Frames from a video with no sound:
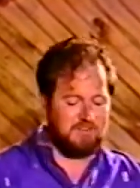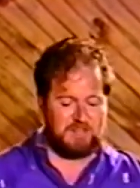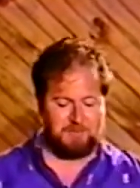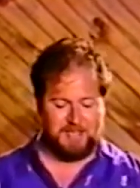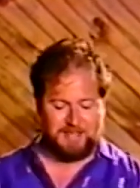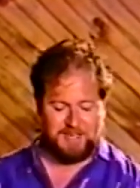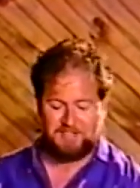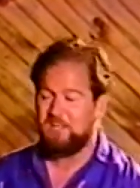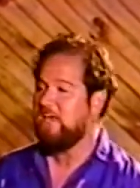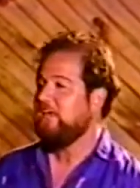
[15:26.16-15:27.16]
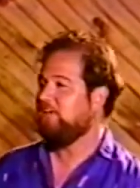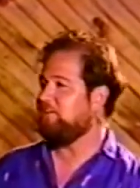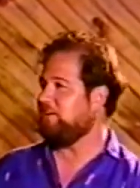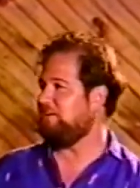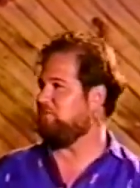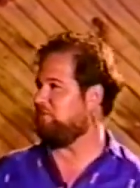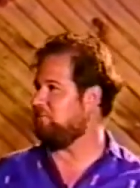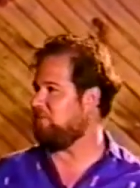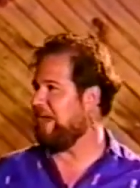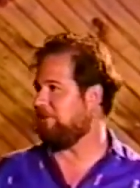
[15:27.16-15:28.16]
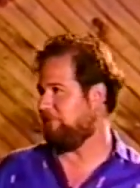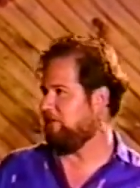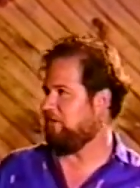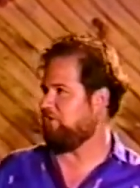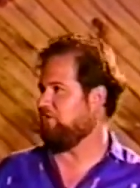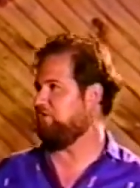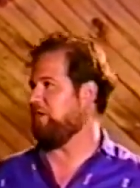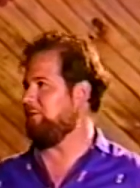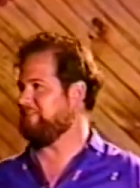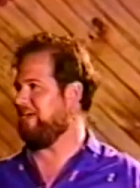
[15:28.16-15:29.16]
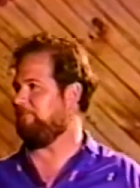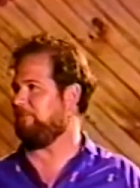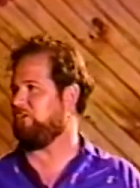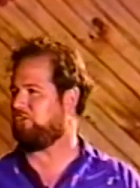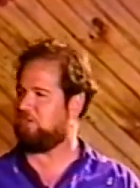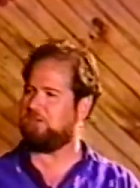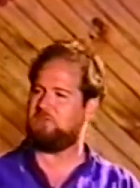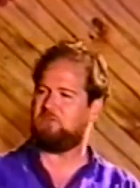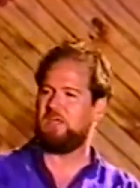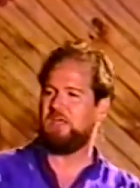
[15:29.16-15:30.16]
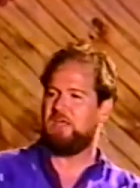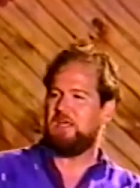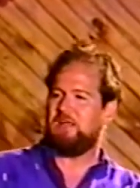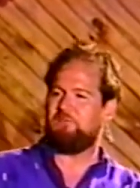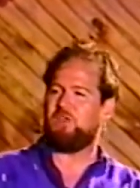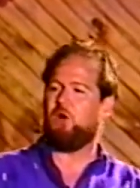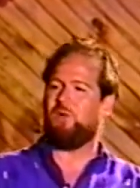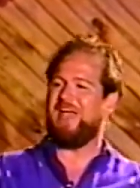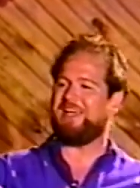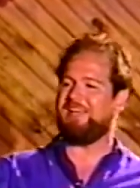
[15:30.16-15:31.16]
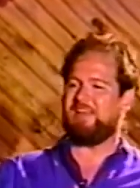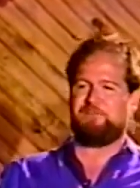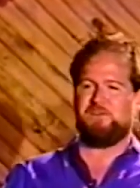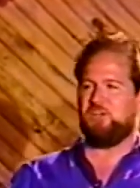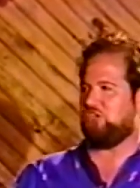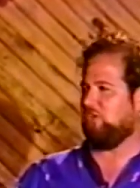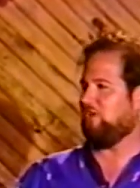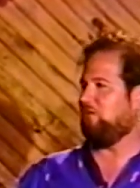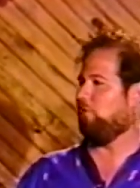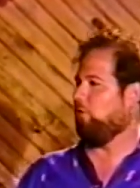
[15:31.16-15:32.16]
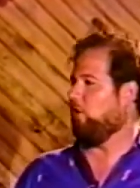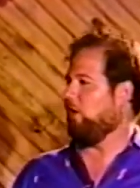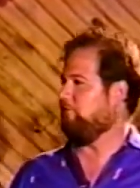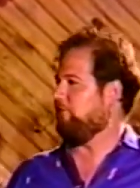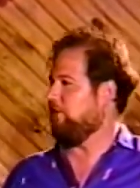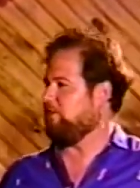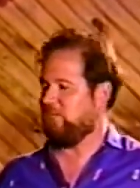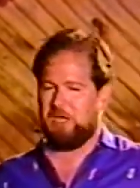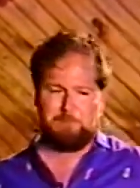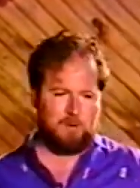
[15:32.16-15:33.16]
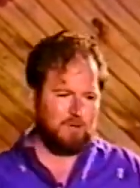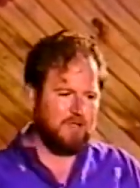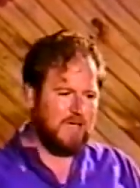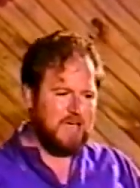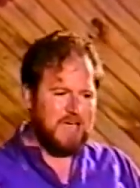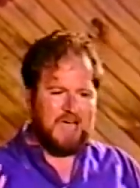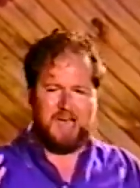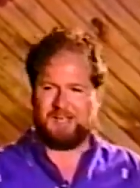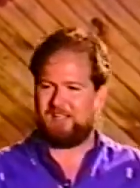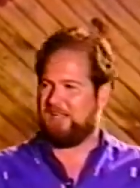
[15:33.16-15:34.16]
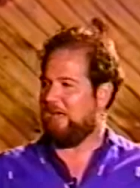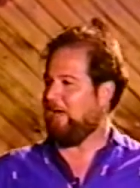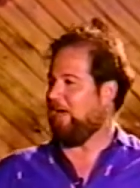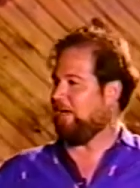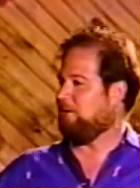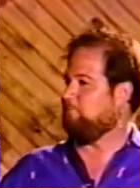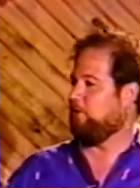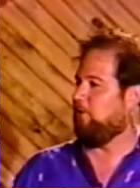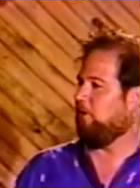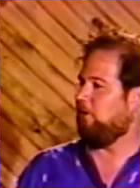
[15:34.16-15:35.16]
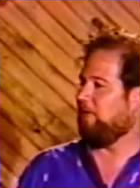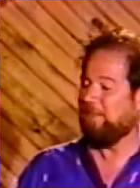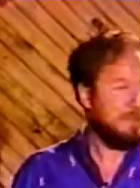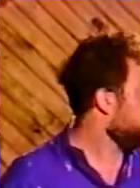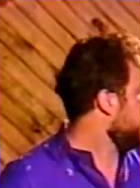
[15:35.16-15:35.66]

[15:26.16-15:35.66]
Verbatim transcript: and he's going to be our guest. He's going to give you some definitions. Now, a definition is a wacky definition of a word. For example, a, a computer that